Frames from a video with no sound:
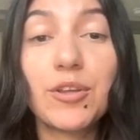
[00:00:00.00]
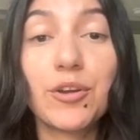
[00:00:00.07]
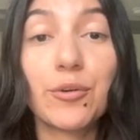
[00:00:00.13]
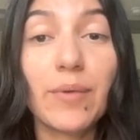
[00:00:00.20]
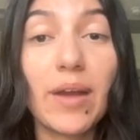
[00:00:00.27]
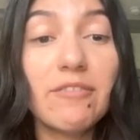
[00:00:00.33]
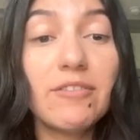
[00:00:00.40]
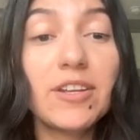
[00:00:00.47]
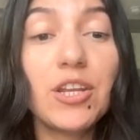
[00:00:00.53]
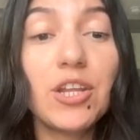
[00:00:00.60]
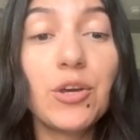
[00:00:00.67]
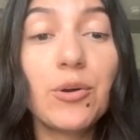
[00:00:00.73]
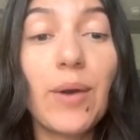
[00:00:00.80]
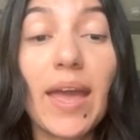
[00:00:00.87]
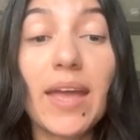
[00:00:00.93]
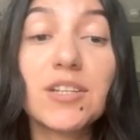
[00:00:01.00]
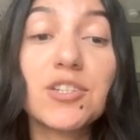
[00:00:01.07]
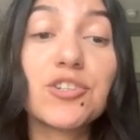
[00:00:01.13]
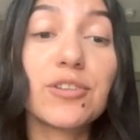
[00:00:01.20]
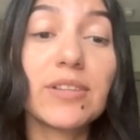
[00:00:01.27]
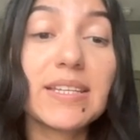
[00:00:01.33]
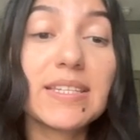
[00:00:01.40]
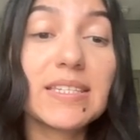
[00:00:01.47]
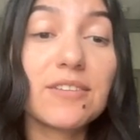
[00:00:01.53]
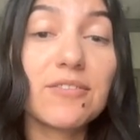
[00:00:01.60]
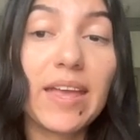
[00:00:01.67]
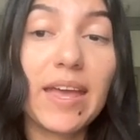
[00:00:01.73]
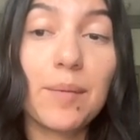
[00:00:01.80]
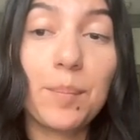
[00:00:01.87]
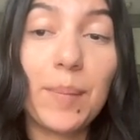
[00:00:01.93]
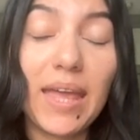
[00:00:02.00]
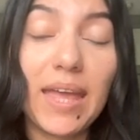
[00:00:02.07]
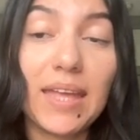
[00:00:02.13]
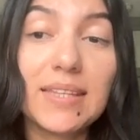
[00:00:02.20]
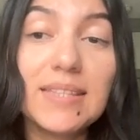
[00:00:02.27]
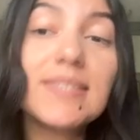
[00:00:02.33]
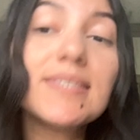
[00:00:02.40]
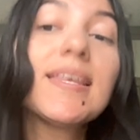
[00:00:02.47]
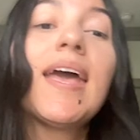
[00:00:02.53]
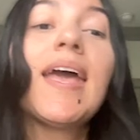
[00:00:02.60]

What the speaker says: your revenue, and your list of campaigns.